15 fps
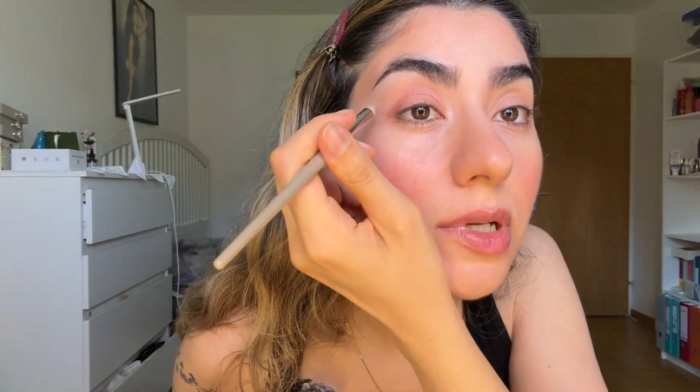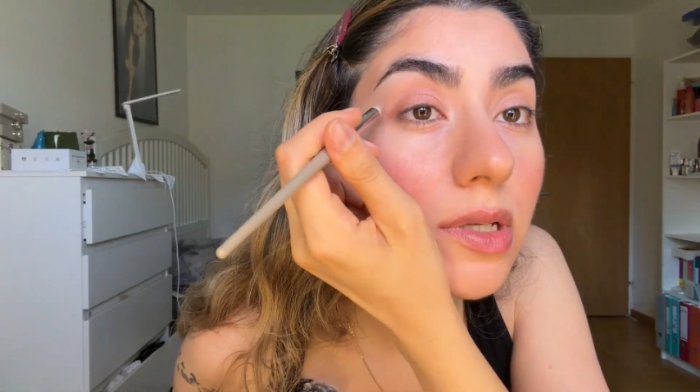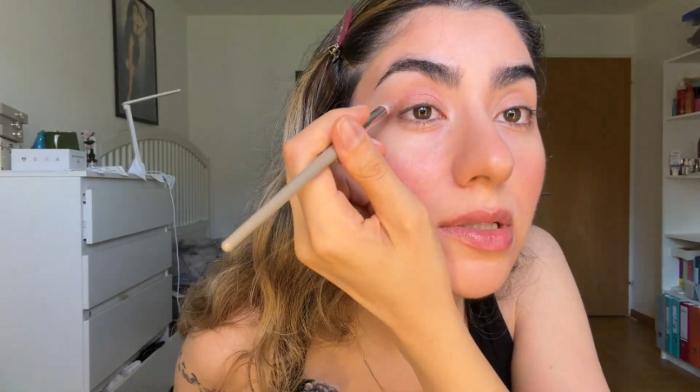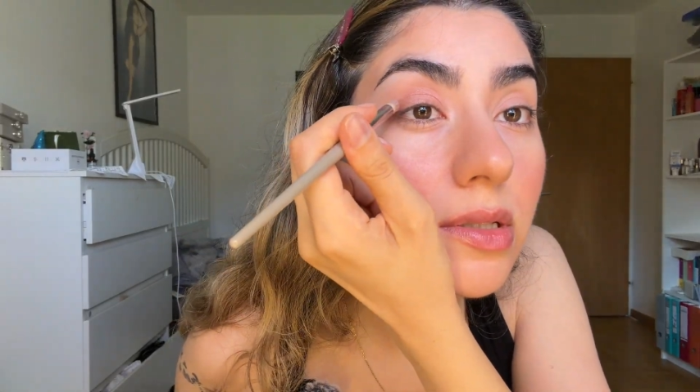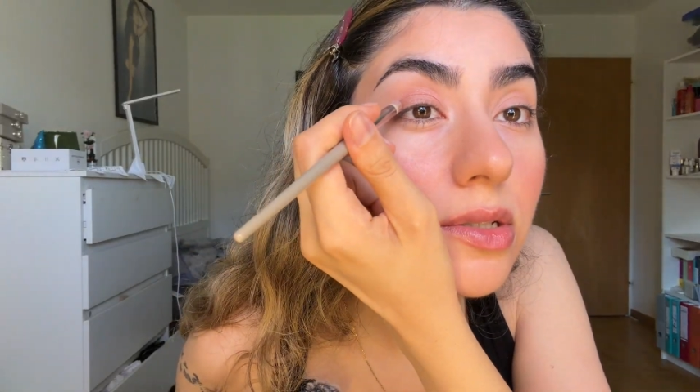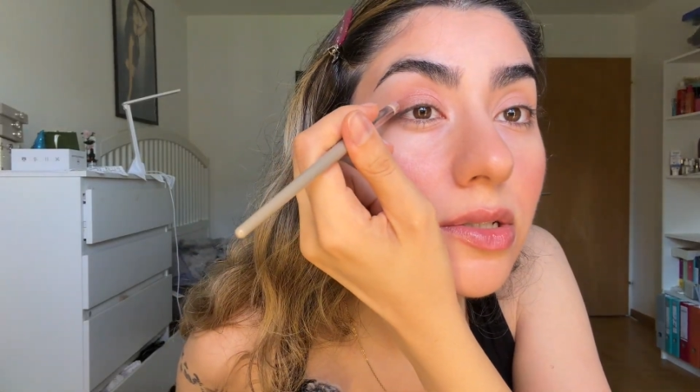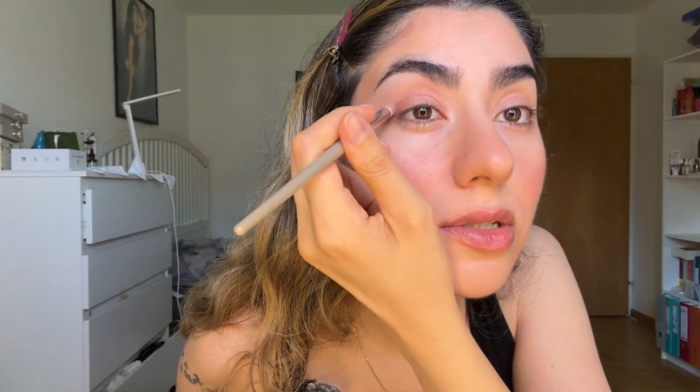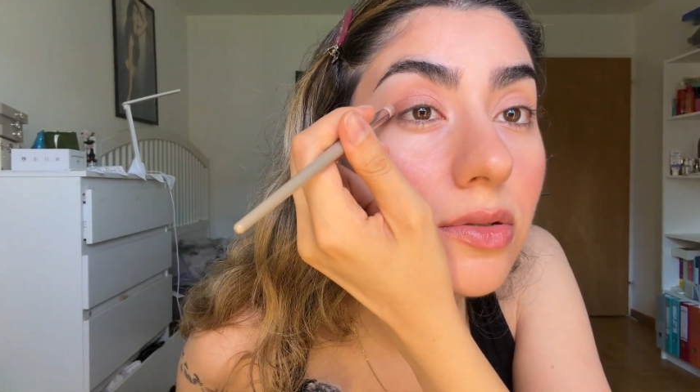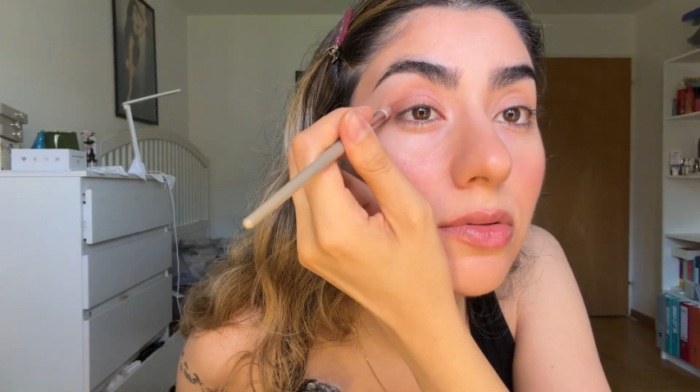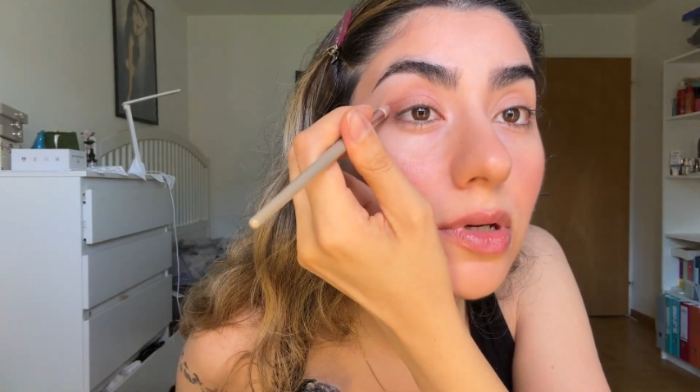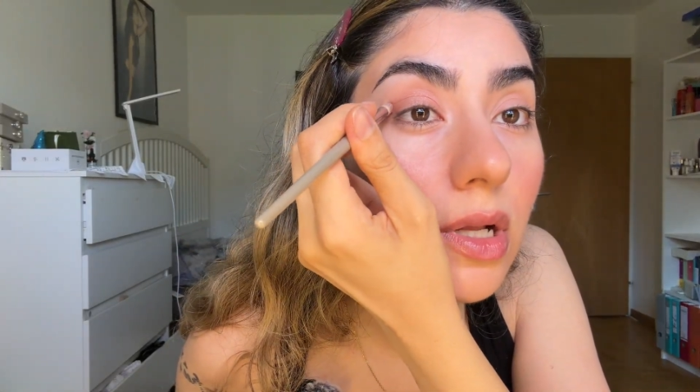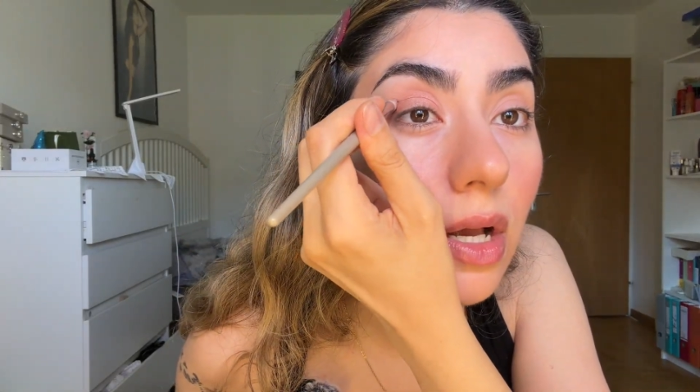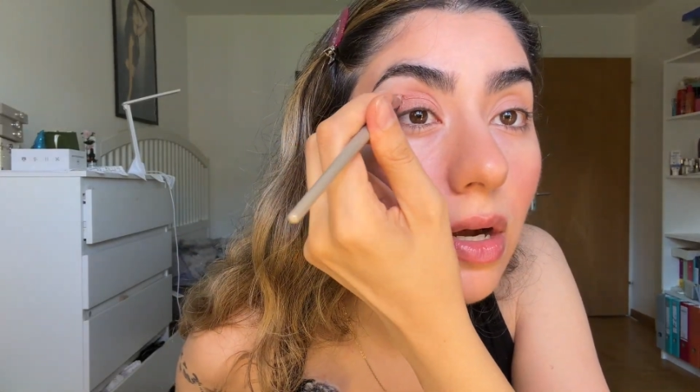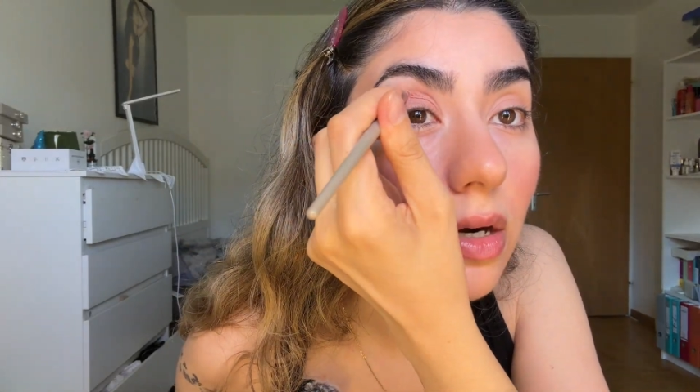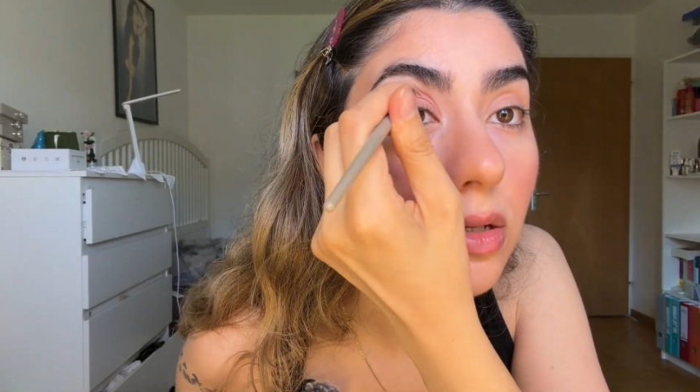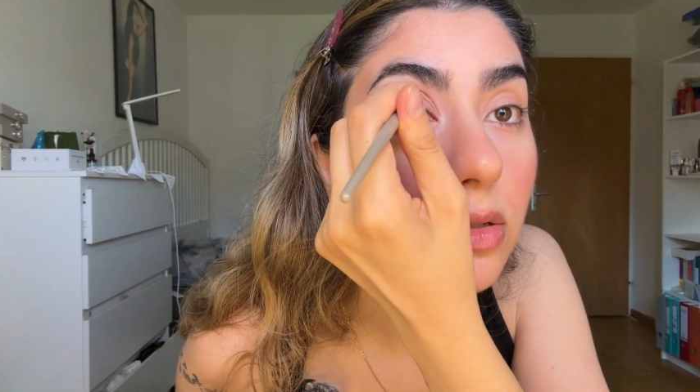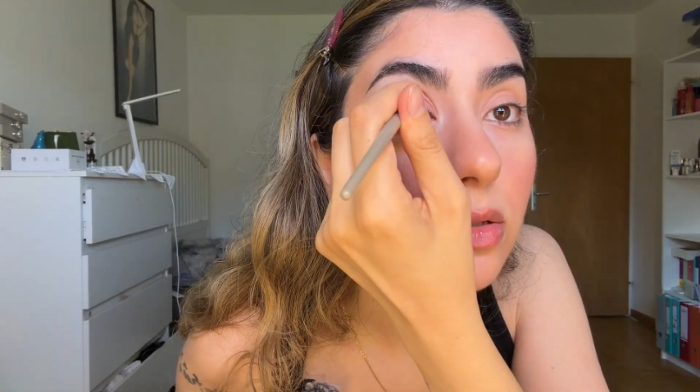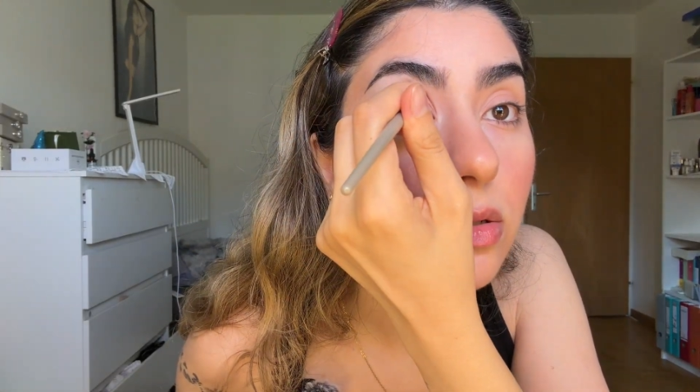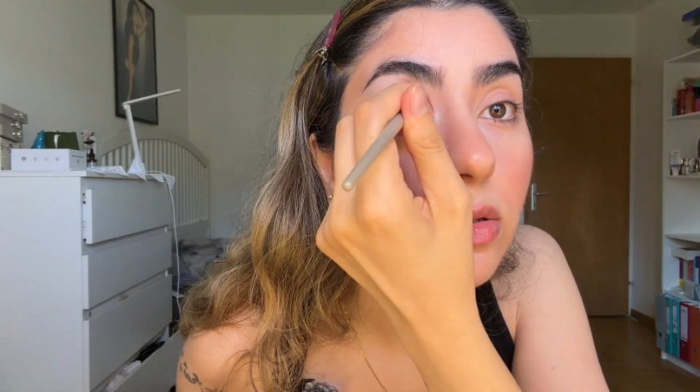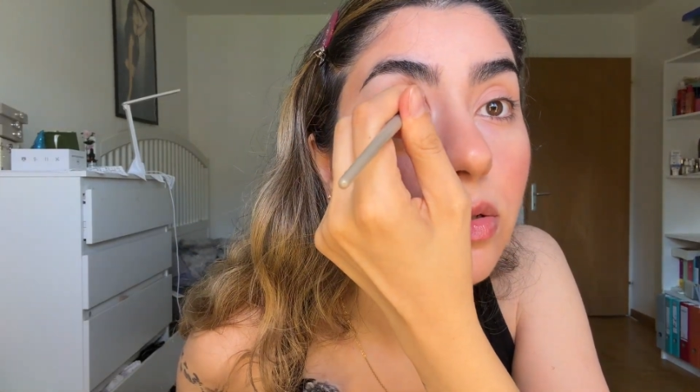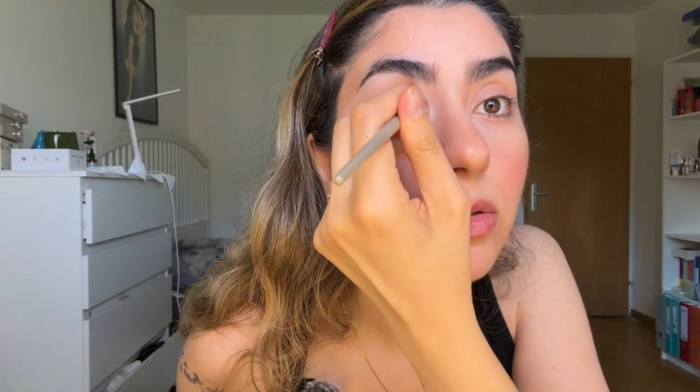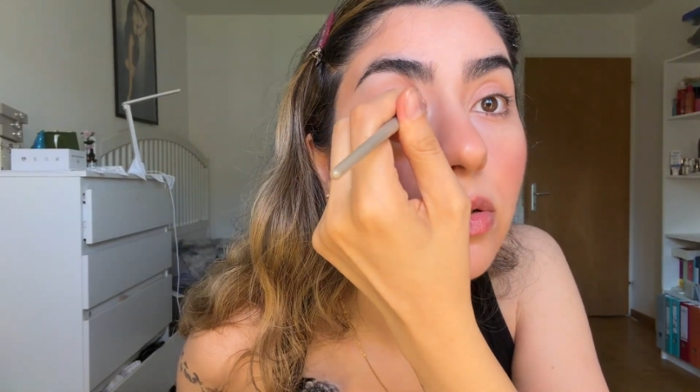because it's just really hard
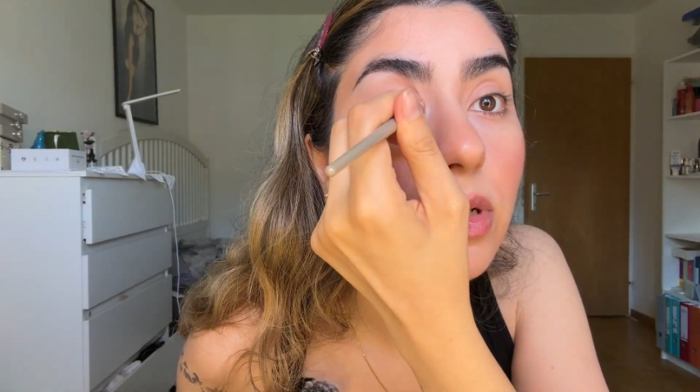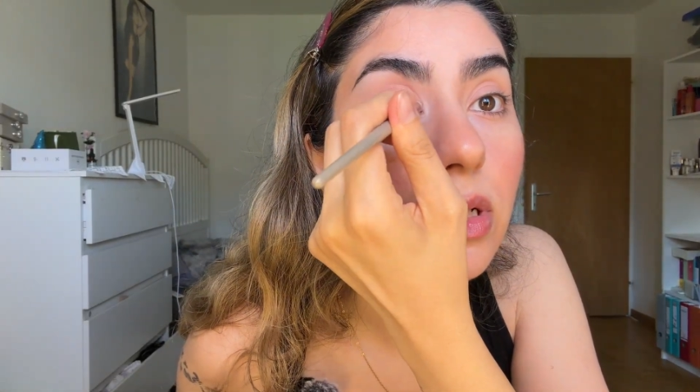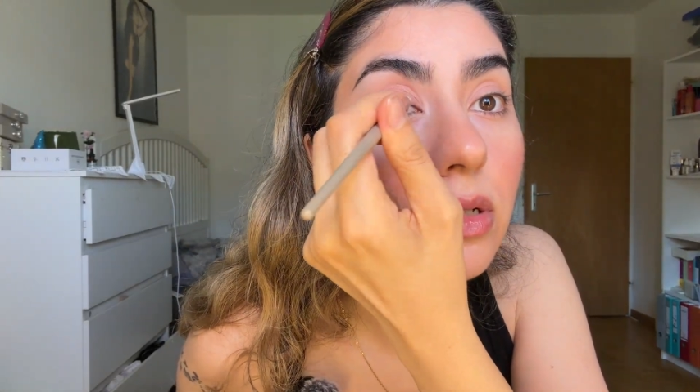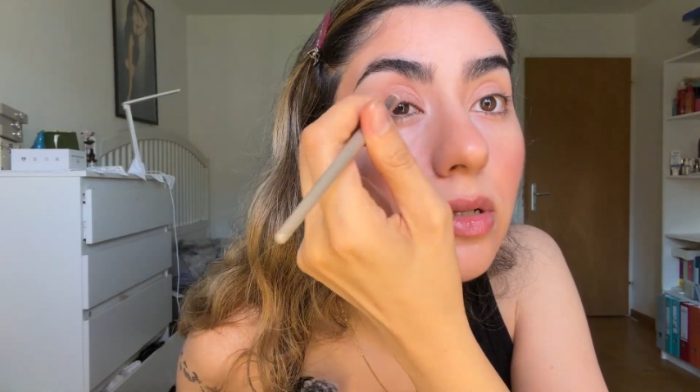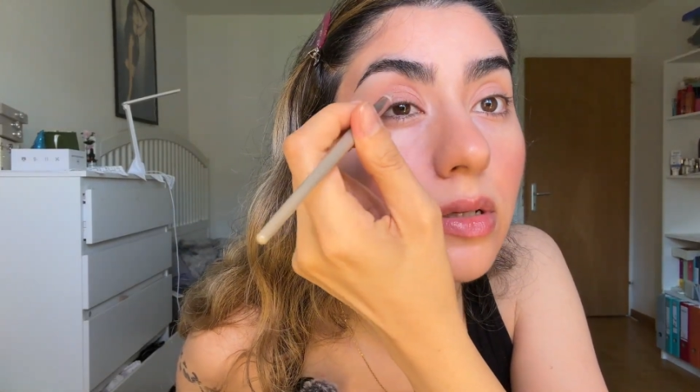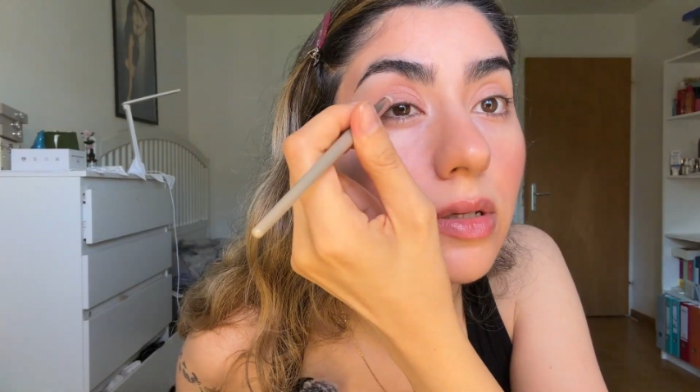to do